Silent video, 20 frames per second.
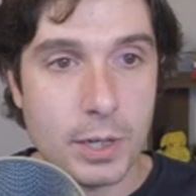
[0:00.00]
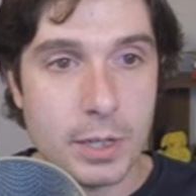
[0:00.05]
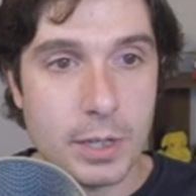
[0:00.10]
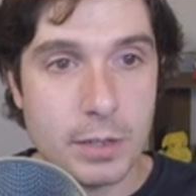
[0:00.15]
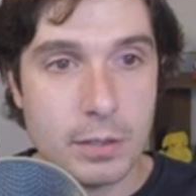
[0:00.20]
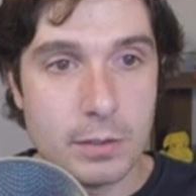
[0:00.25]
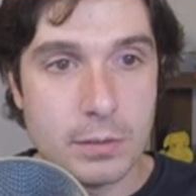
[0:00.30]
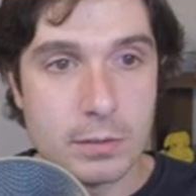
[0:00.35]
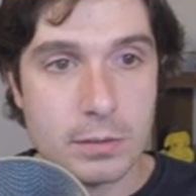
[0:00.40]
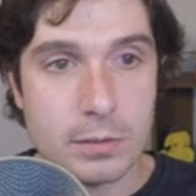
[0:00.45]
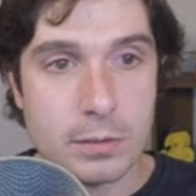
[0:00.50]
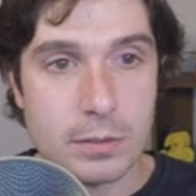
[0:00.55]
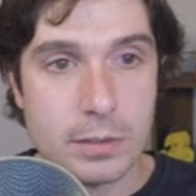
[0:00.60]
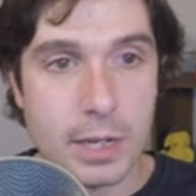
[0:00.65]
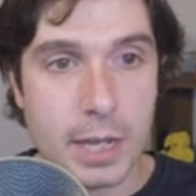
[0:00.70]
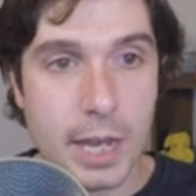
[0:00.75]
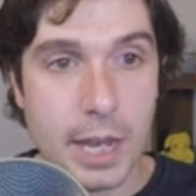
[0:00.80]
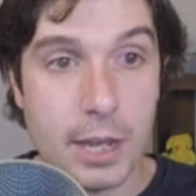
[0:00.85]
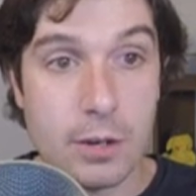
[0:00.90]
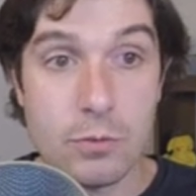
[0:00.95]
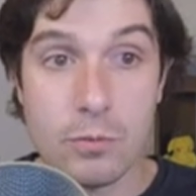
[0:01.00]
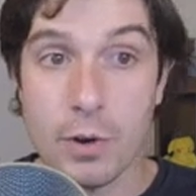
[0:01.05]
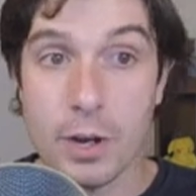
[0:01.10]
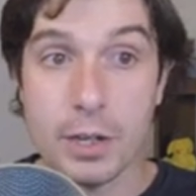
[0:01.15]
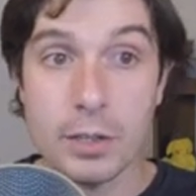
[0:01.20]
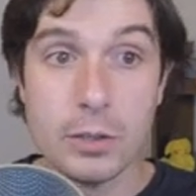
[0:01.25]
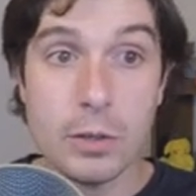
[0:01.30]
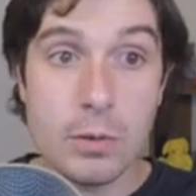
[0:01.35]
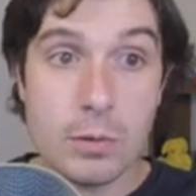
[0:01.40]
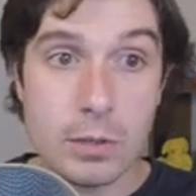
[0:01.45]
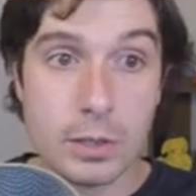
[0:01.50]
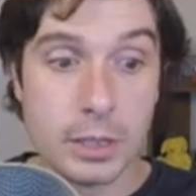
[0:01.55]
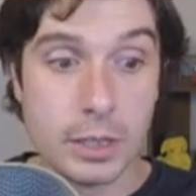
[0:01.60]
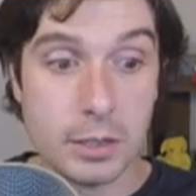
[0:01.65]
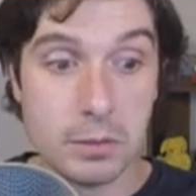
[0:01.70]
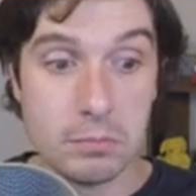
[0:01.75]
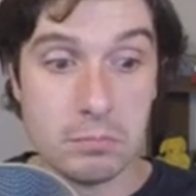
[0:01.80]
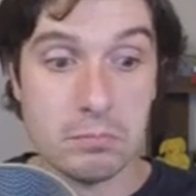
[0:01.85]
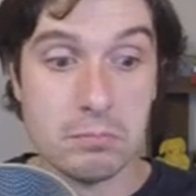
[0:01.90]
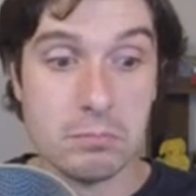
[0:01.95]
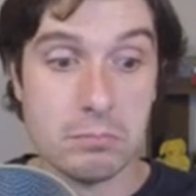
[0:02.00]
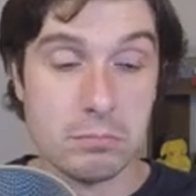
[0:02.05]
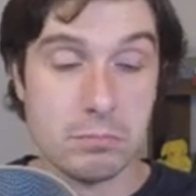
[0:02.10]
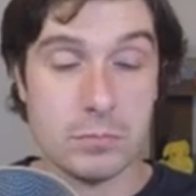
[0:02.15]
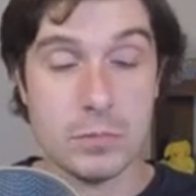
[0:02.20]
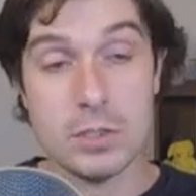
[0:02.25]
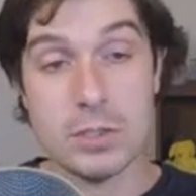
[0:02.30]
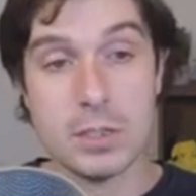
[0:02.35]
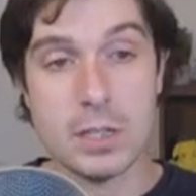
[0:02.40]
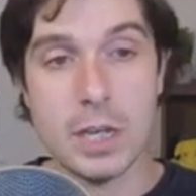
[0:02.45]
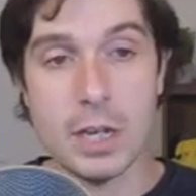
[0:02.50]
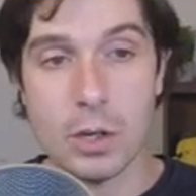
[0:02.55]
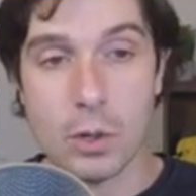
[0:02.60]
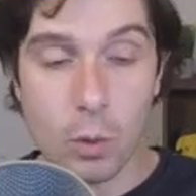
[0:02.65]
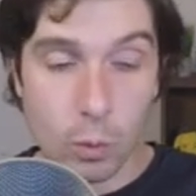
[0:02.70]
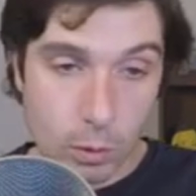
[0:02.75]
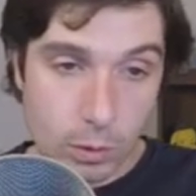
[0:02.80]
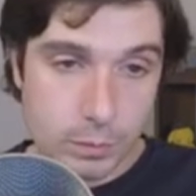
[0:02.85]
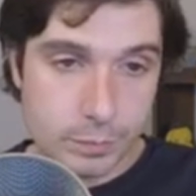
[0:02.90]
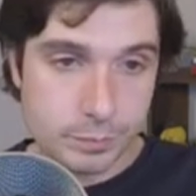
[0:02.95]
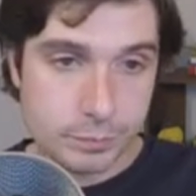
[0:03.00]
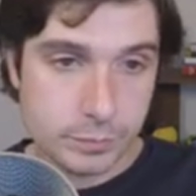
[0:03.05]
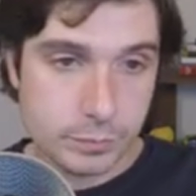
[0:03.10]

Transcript: here and run it locally. It's kind of cool.